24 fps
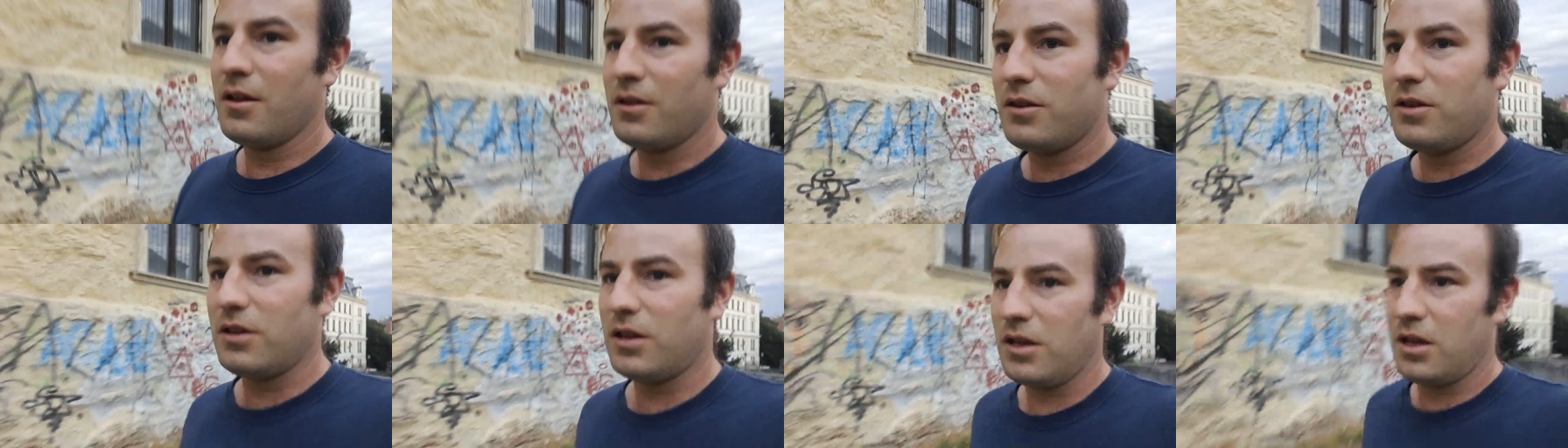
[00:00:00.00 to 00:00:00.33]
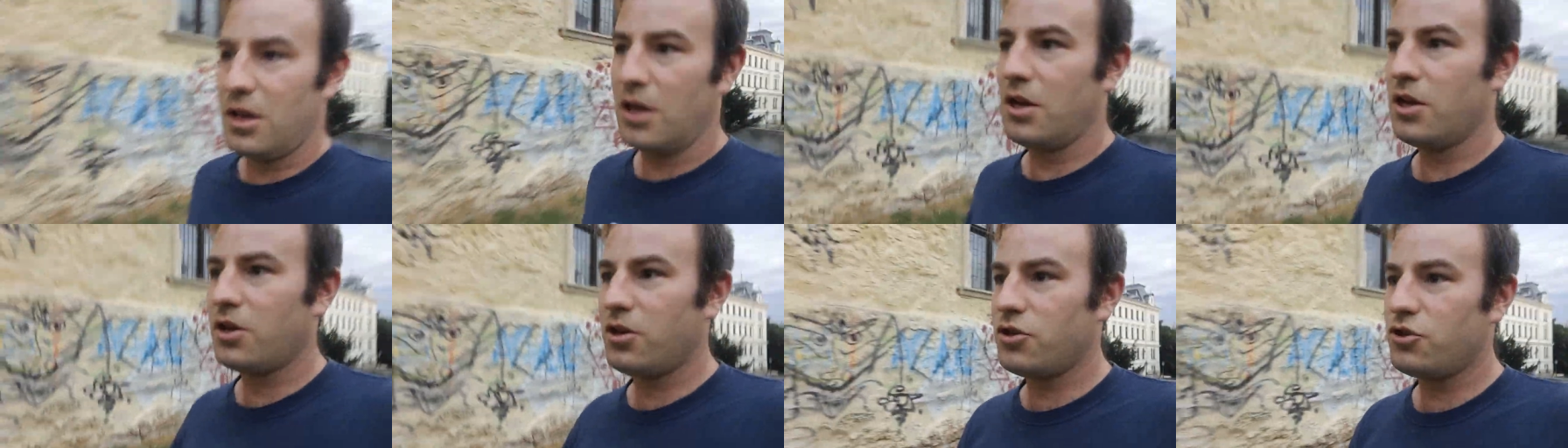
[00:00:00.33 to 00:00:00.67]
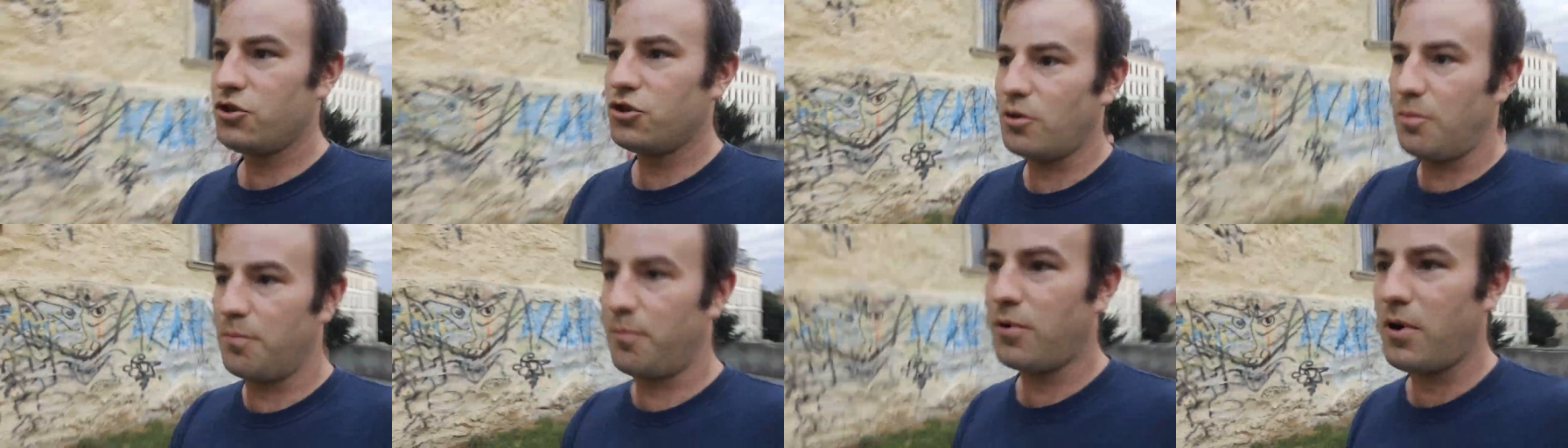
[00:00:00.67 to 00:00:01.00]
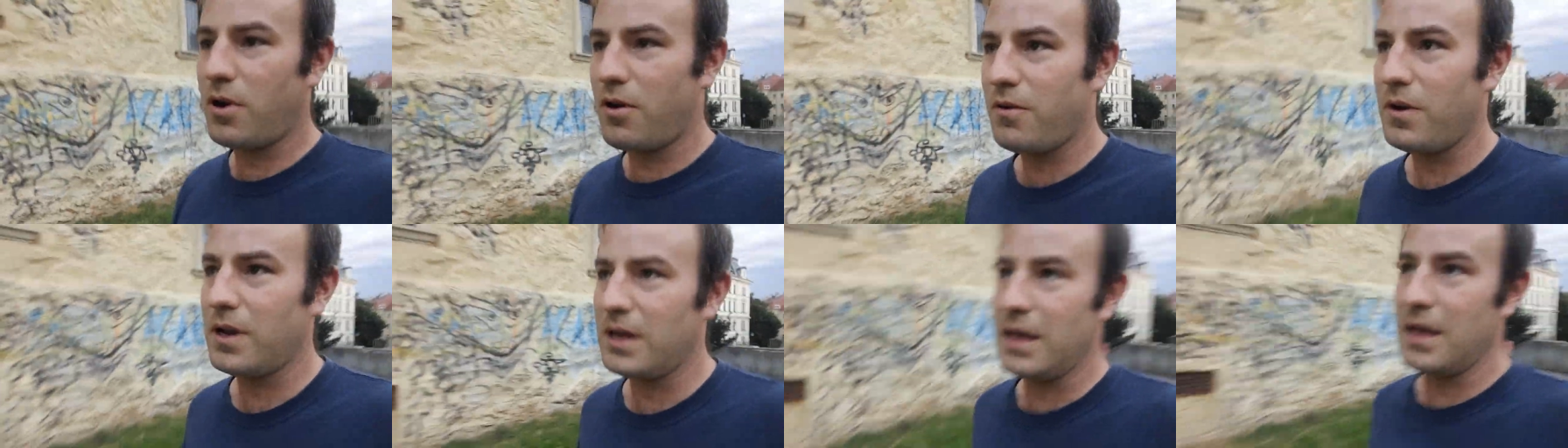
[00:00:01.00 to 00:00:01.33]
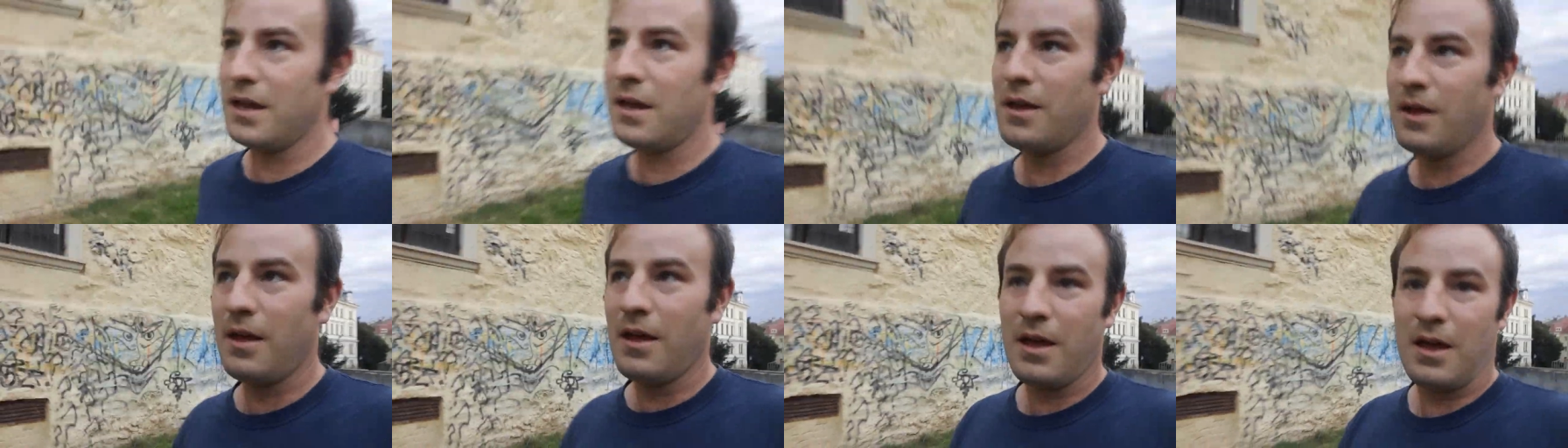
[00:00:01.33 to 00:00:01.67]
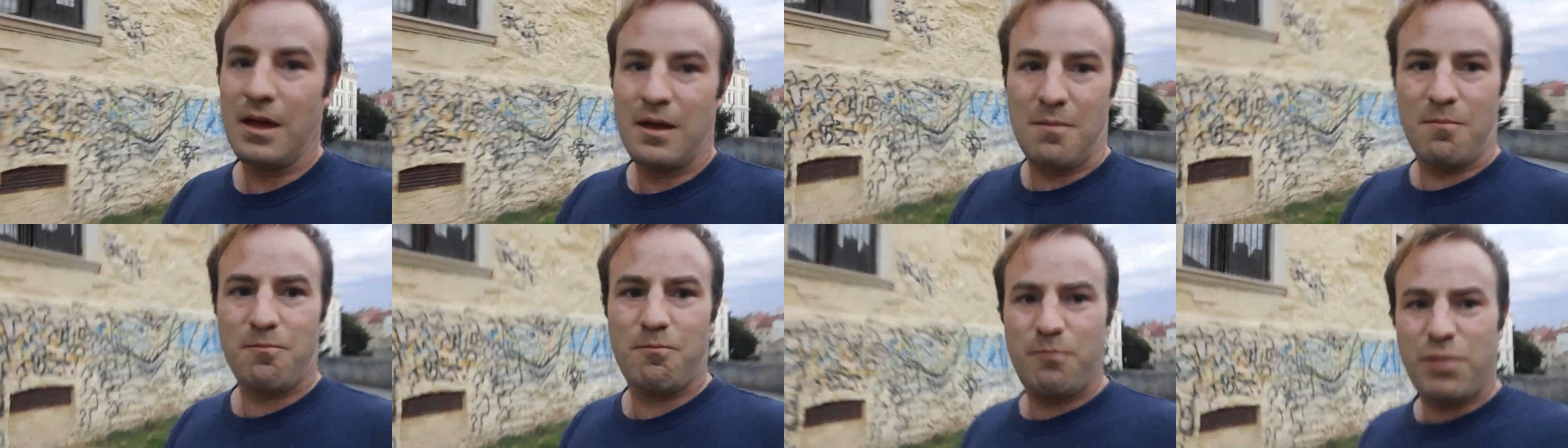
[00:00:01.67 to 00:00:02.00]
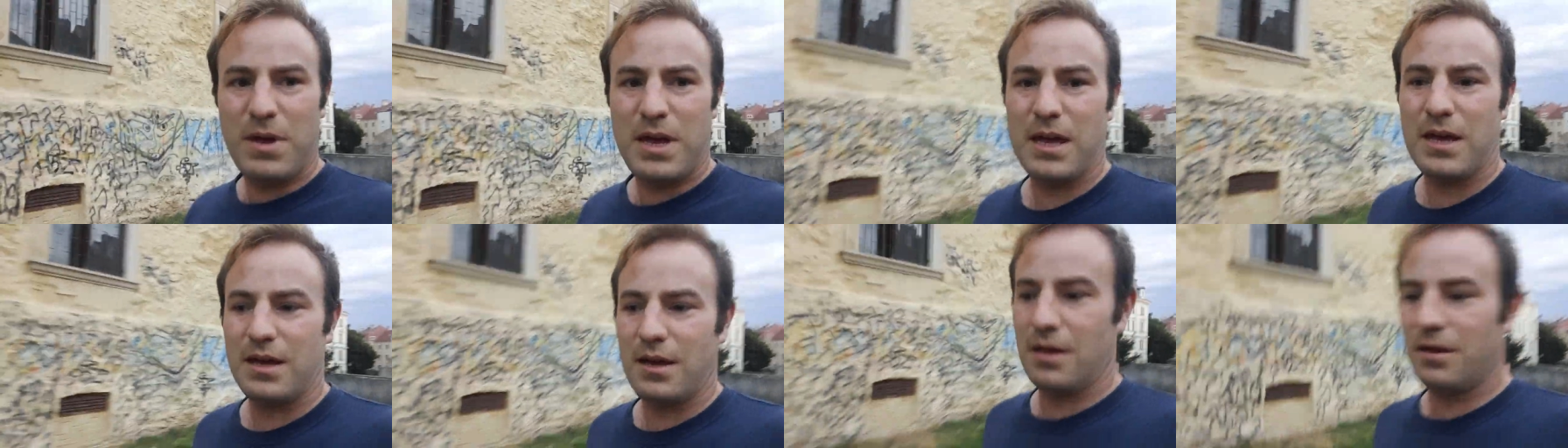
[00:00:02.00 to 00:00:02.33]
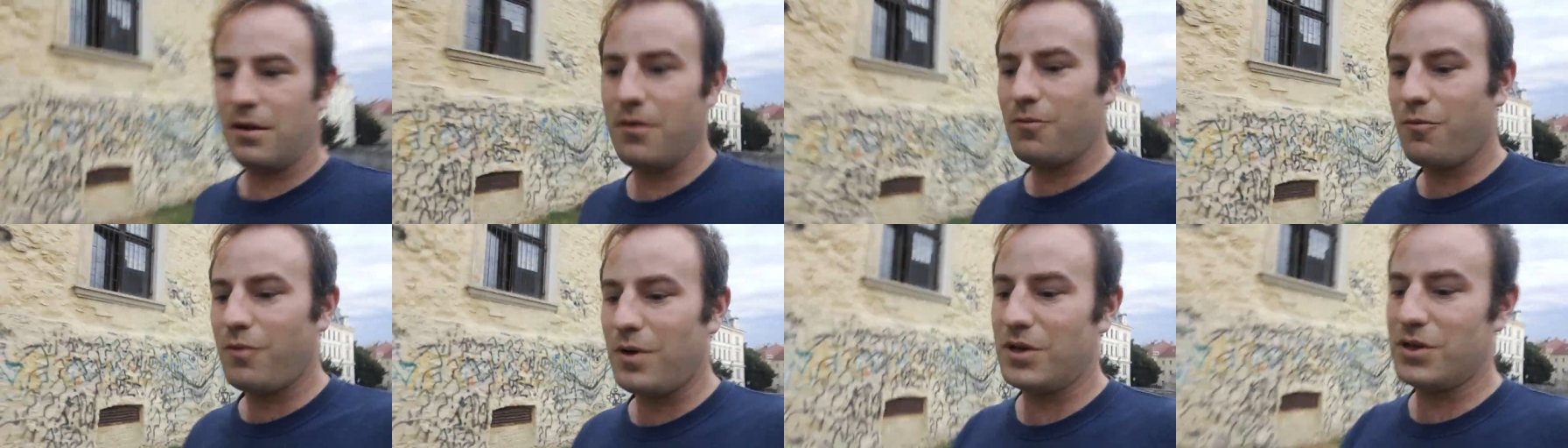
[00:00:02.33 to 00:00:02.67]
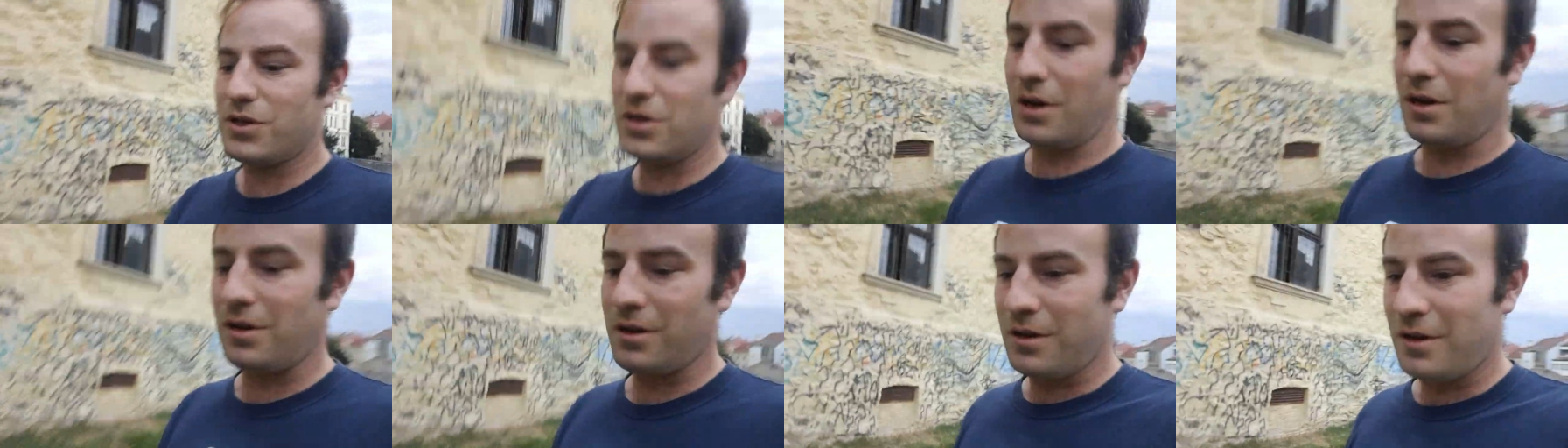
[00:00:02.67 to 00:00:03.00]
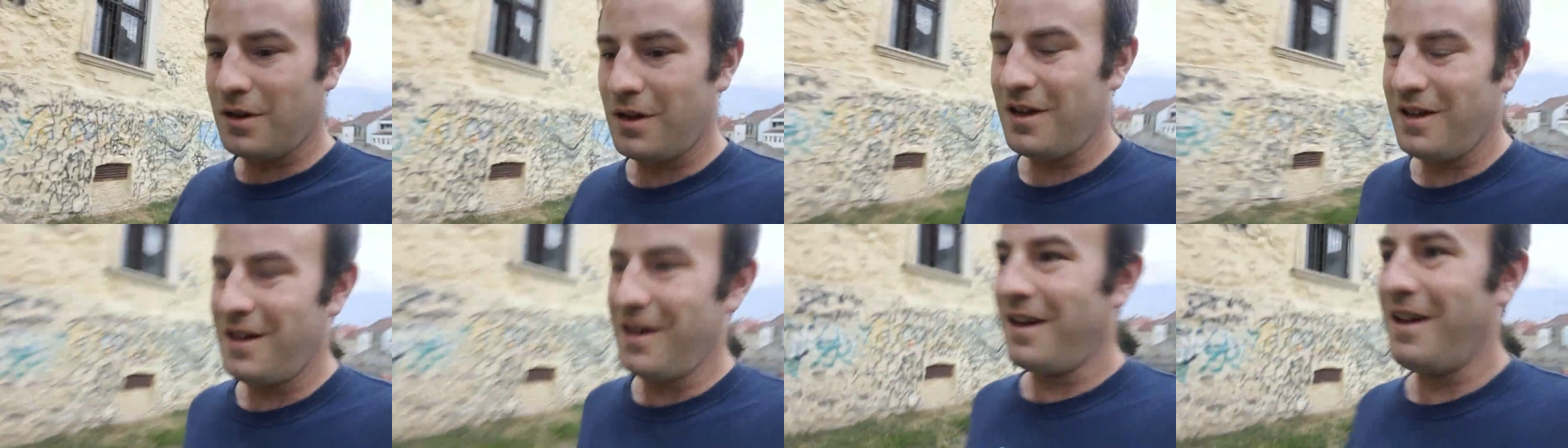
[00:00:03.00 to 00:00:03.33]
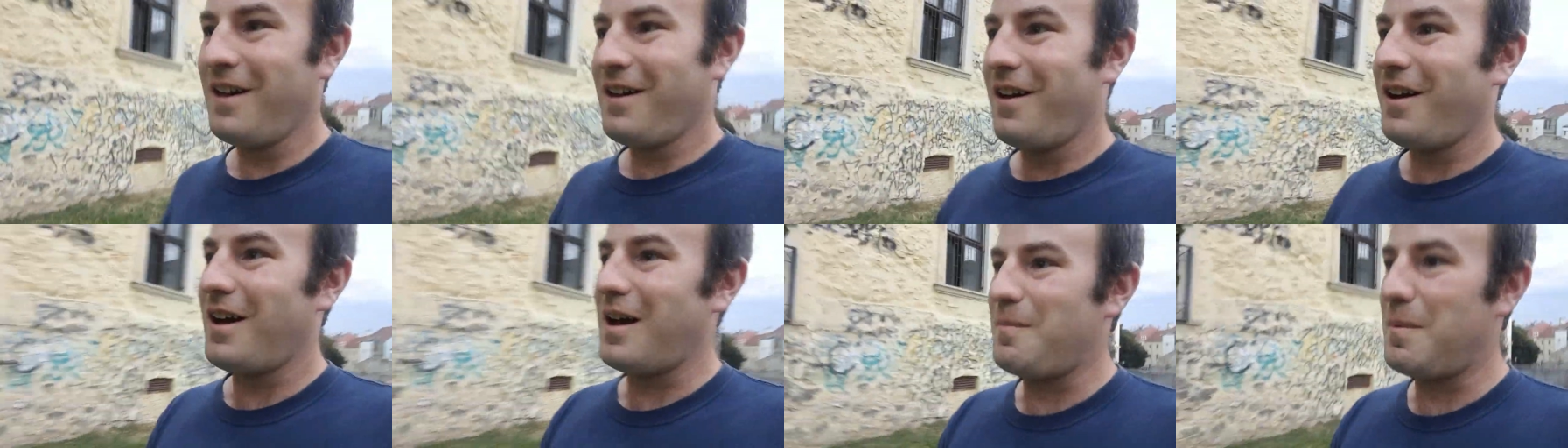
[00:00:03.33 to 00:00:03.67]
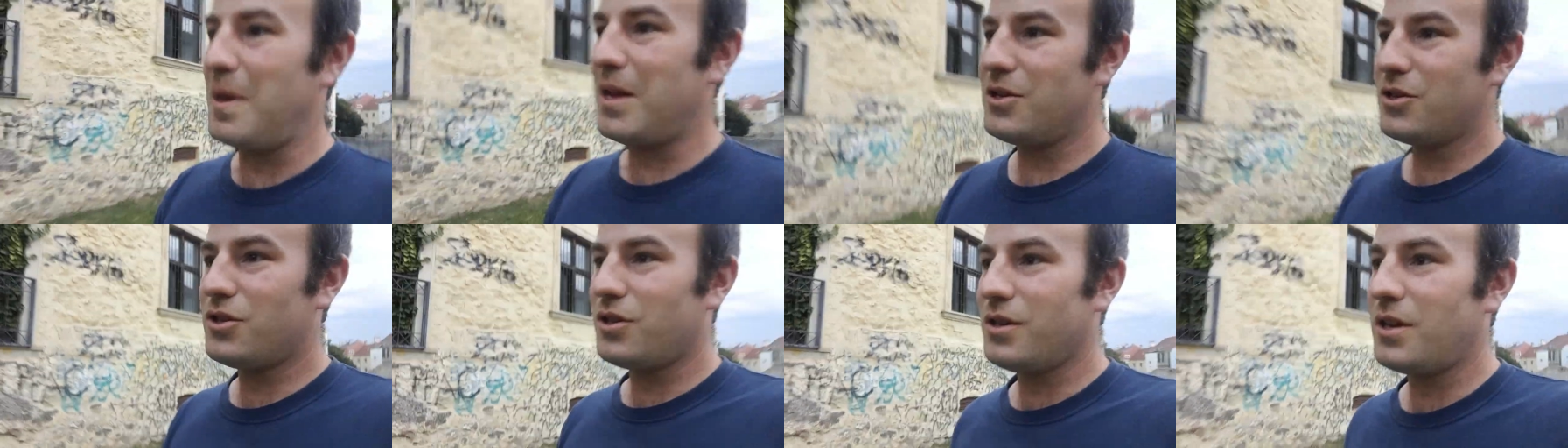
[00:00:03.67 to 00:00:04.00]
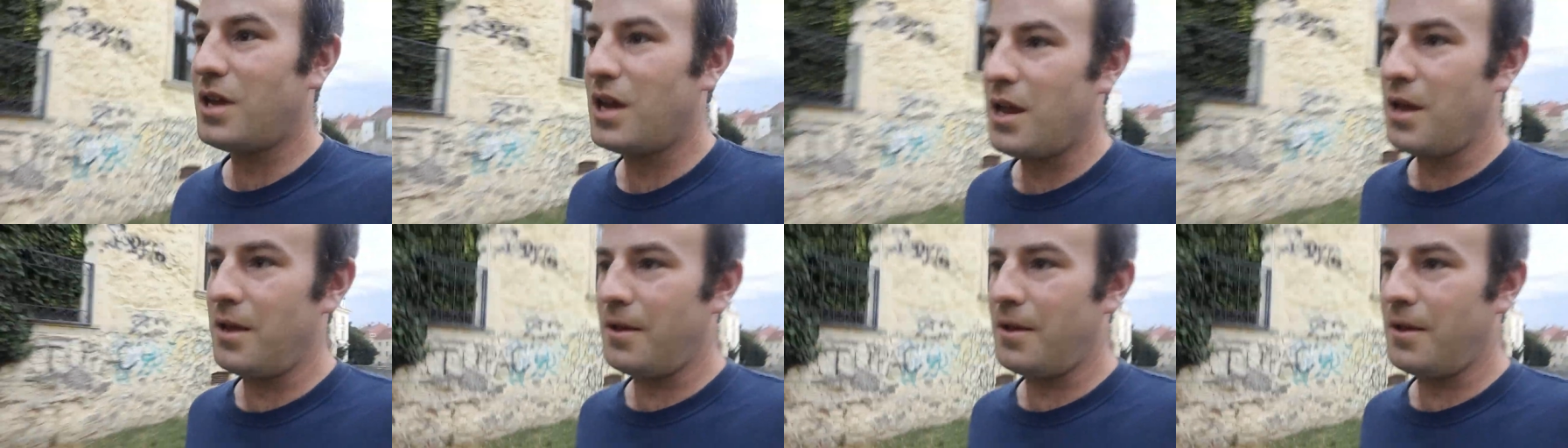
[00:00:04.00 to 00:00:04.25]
the Choproni beer, which I mentioned.